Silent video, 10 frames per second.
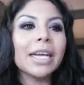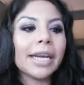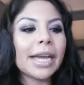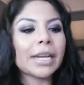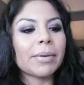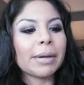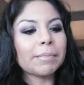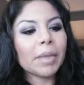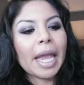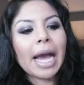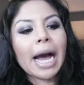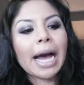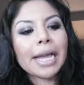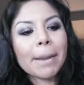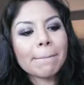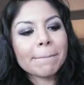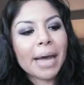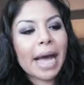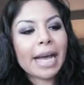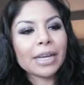Anyway, I am
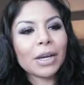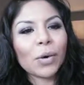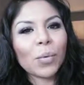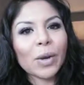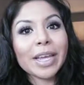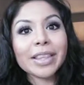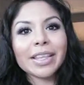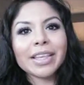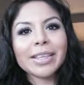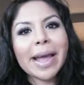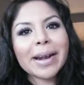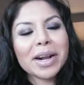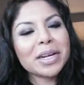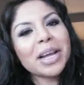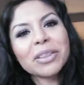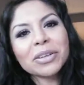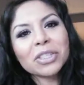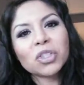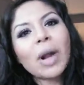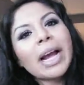back with yet another
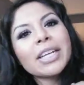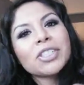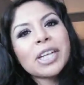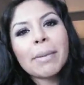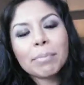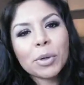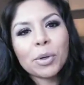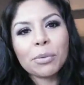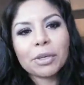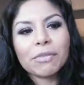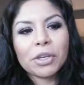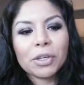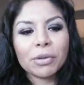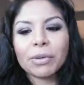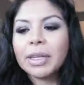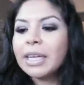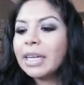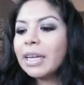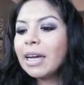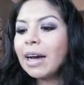dry shampoo review.
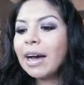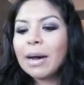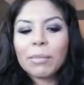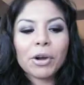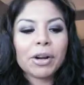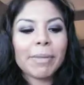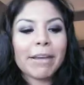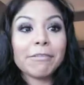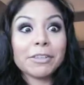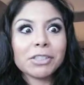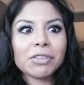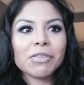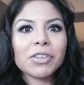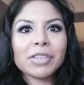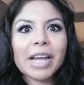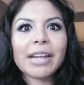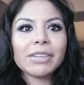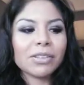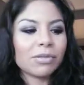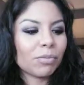One of my first reviews
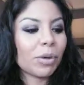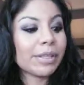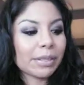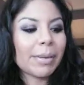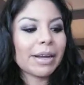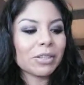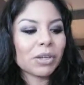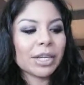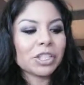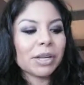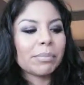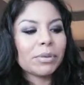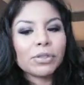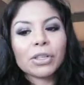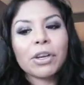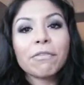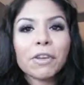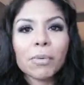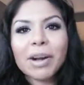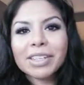was about dry shampoo, so if
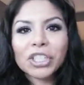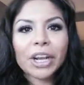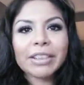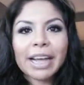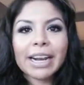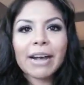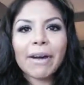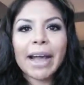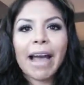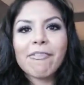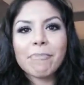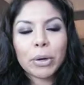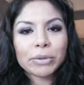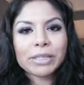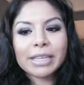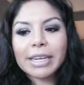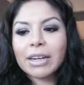you want to check that out, I have reposted